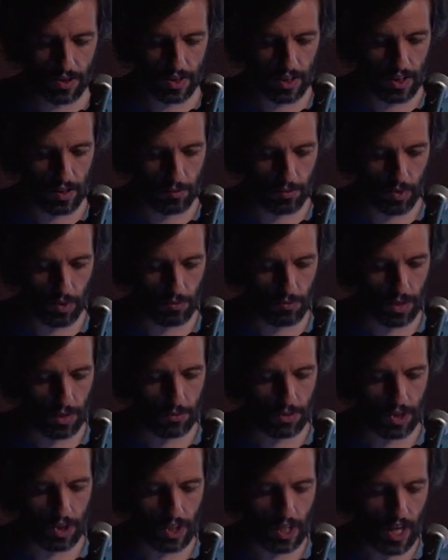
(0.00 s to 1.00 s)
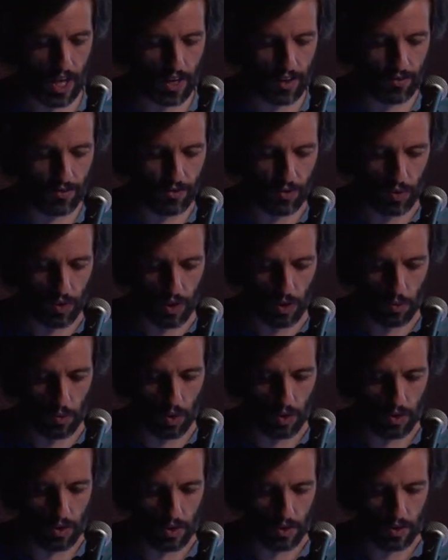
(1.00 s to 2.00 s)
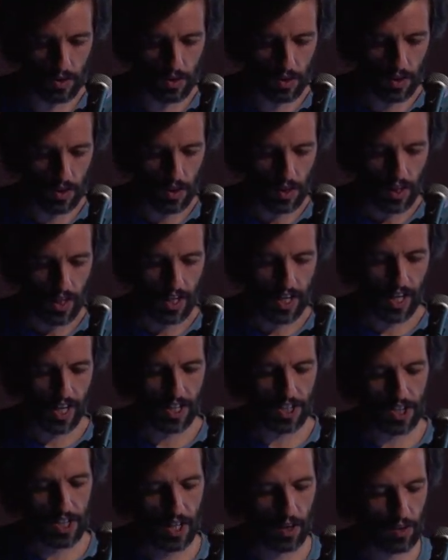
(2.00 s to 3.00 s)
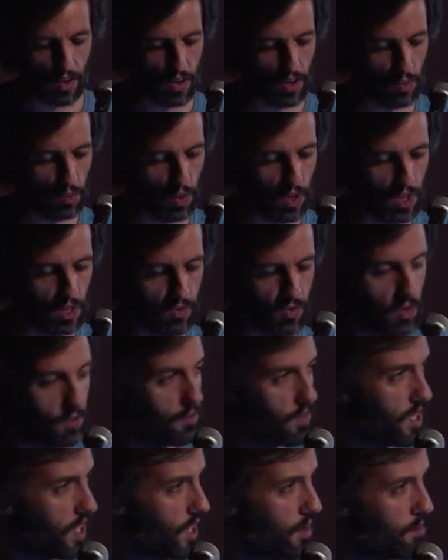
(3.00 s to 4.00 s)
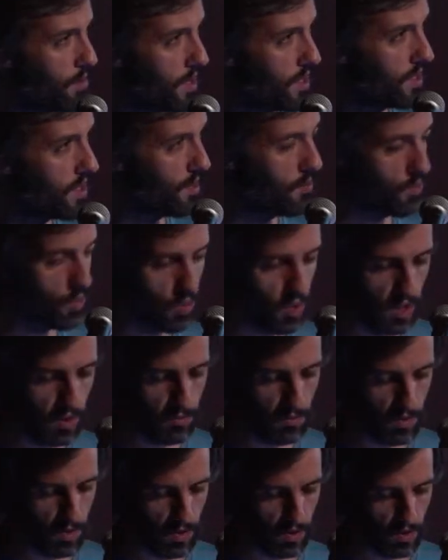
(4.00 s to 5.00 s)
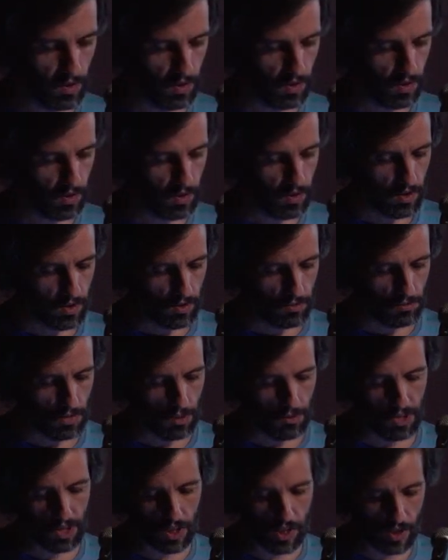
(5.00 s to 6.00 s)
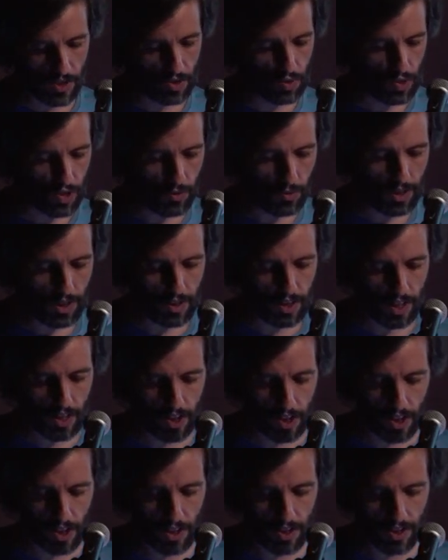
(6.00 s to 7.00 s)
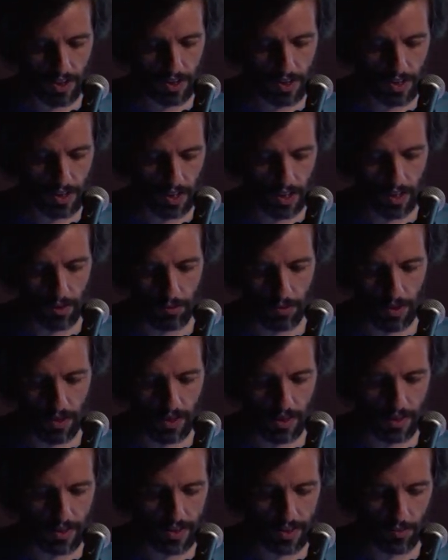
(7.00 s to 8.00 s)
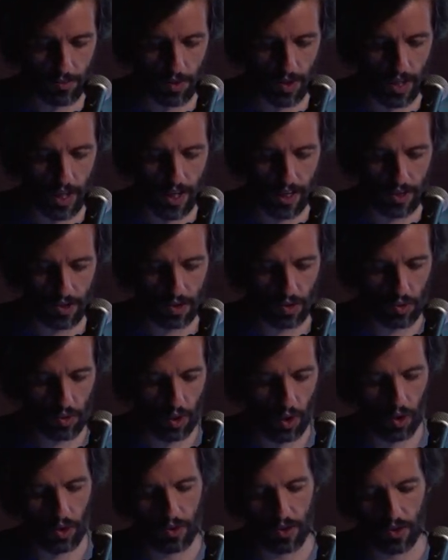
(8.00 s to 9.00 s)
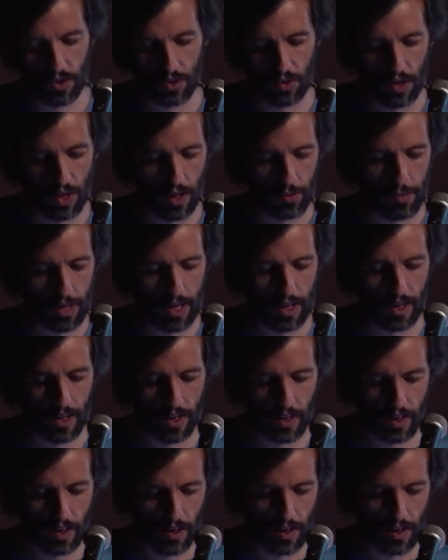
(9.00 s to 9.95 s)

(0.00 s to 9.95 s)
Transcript: sleep, or maybe she hadn't fully awoken, and had shouted the words from deep in some dream. Maybe she's dreaming that she's asleep and that someone has crawled into her bed.